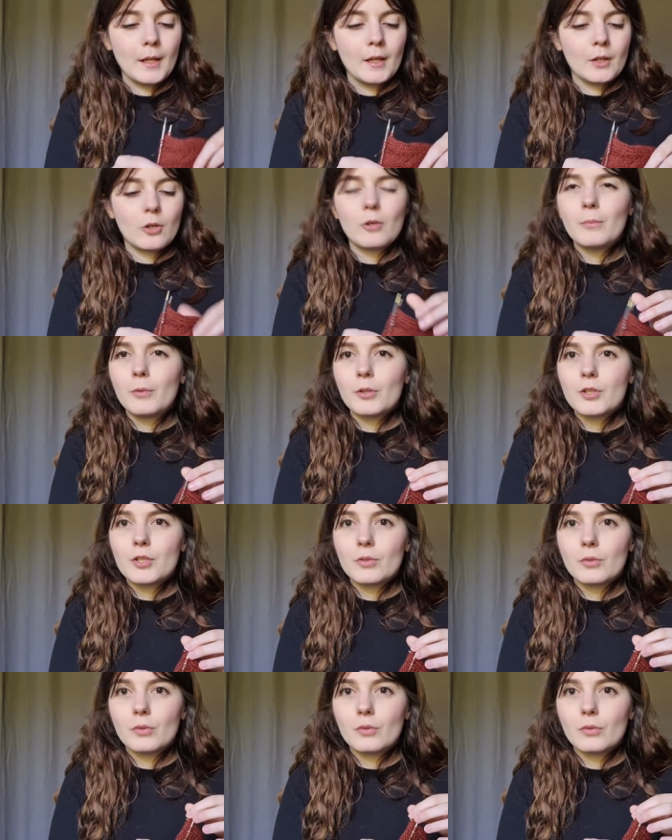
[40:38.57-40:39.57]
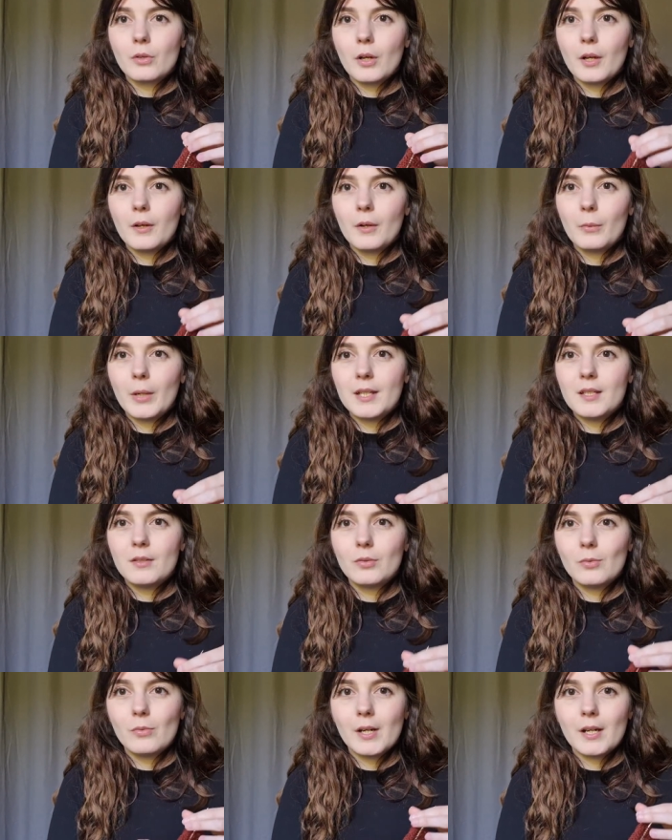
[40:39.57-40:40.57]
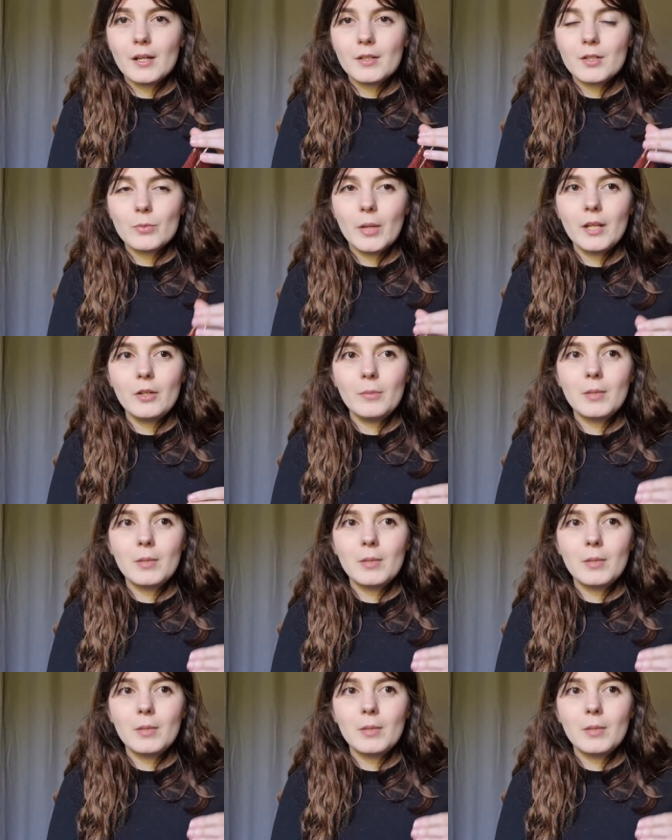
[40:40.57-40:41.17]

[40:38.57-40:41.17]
commercial ready-to-wear sweater,